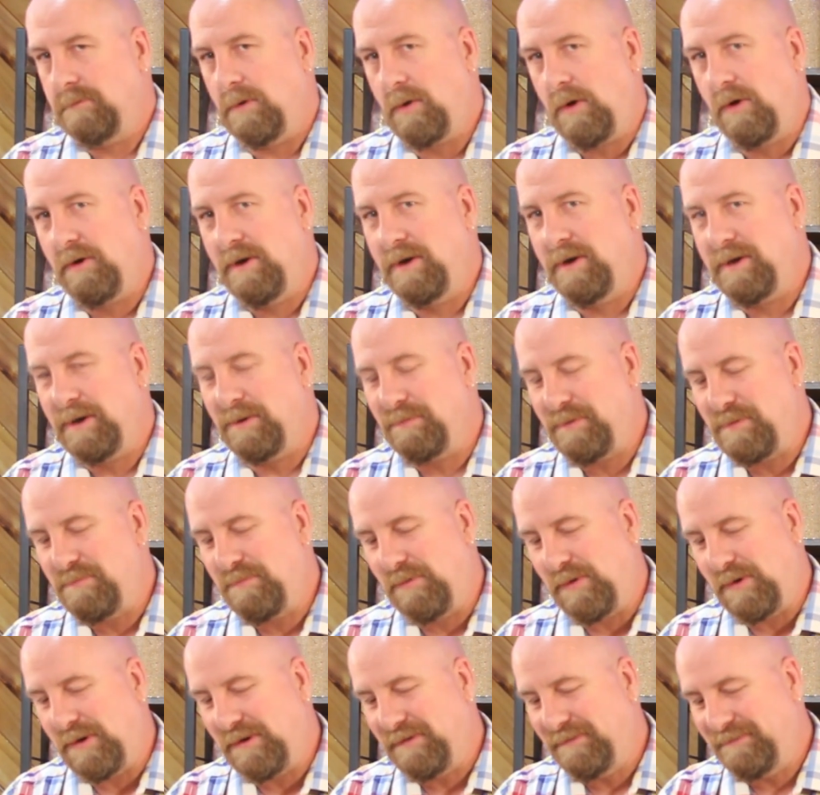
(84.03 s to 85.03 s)
or a little bit
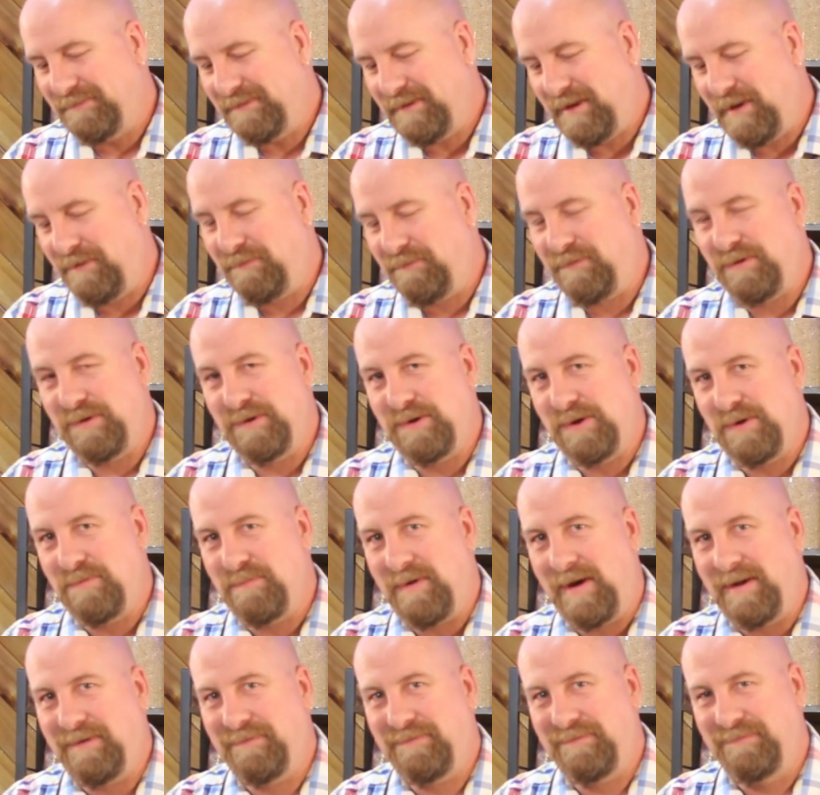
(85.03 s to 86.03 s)
more if you know
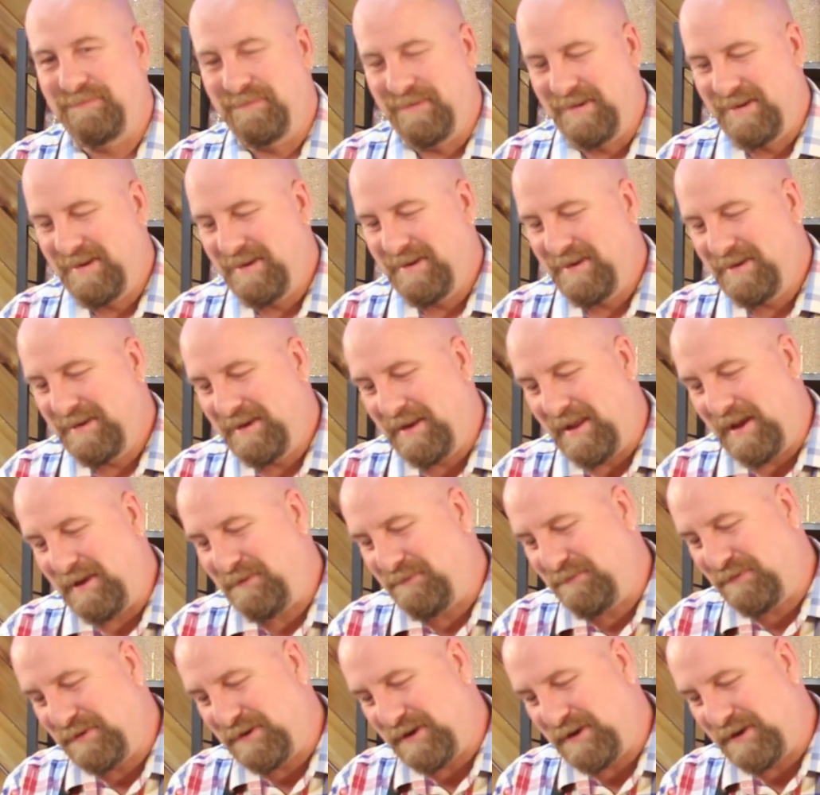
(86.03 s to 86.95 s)
my like for